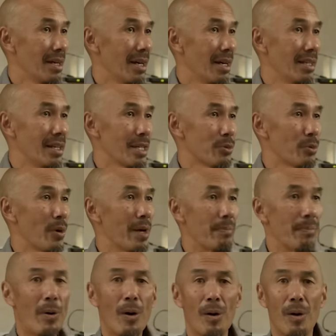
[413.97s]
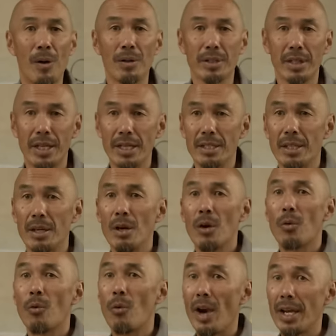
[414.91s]
and that's why Paul can
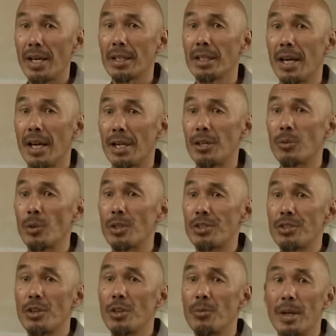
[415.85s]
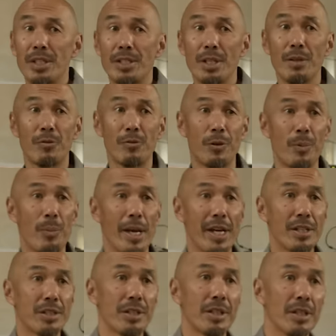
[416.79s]
write a letter with so much
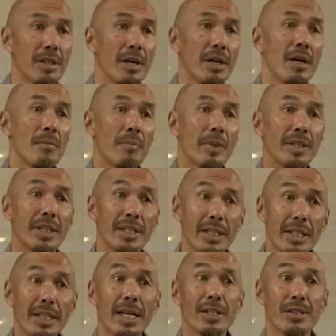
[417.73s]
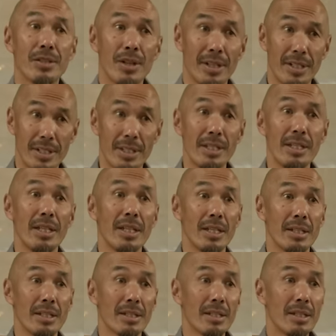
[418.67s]
information, but then he gets on his
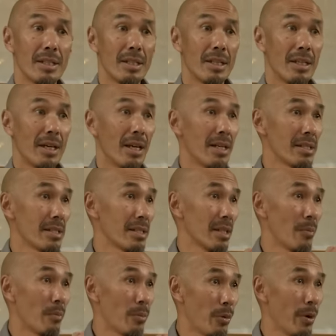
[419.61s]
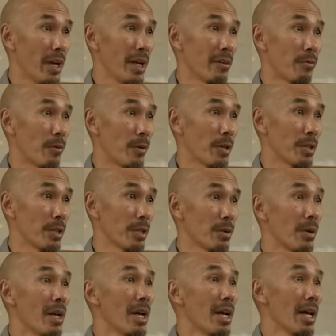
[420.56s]
knees and he says, I'm praying for
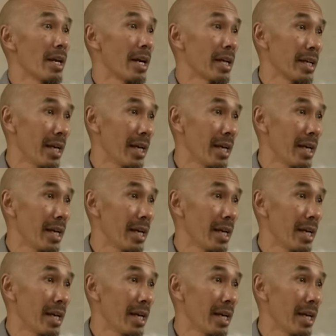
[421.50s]
you, and I